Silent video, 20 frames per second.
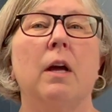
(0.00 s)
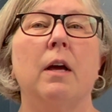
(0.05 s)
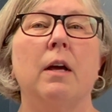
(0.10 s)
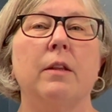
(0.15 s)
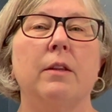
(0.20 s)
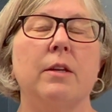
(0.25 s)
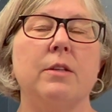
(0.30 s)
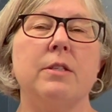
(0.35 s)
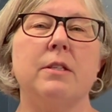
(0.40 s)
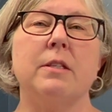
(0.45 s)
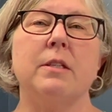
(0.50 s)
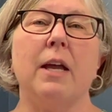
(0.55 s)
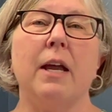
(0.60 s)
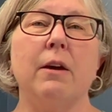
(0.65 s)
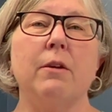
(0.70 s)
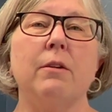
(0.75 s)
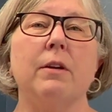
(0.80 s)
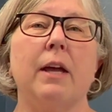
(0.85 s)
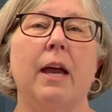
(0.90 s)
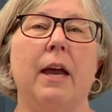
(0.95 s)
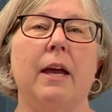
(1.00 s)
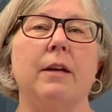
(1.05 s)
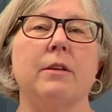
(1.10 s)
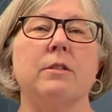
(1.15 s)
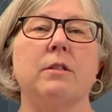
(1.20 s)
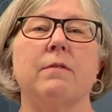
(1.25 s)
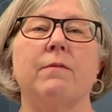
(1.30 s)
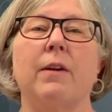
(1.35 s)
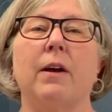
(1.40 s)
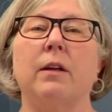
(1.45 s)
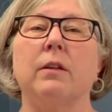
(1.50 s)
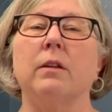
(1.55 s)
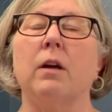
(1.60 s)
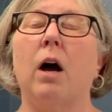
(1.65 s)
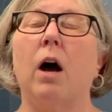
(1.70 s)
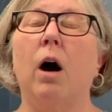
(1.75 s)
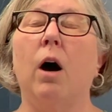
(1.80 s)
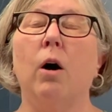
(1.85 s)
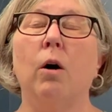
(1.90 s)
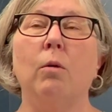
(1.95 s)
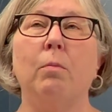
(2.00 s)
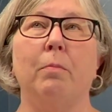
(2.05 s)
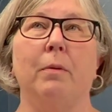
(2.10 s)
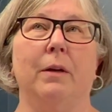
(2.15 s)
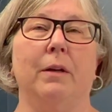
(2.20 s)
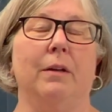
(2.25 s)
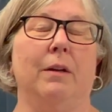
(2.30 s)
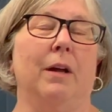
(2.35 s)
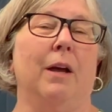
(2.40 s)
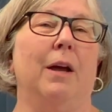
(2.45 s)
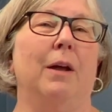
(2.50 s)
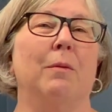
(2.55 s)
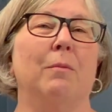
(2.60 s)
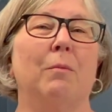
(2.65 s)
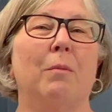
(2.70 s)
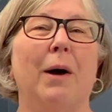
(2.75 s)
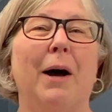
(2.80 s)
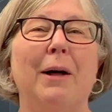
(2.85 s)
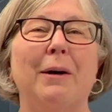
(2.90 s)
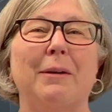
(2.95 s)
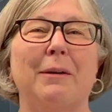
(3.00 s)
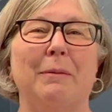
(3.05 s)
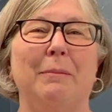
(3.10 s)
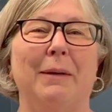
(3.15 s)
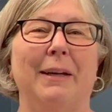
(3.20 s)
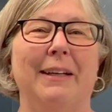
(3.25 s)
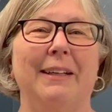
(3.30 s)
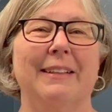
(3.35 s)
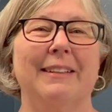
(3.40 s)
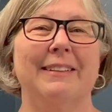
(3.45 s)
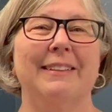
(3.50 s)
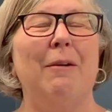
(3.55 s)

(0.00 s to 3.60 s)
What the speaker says: the staircase felt open and welcoming.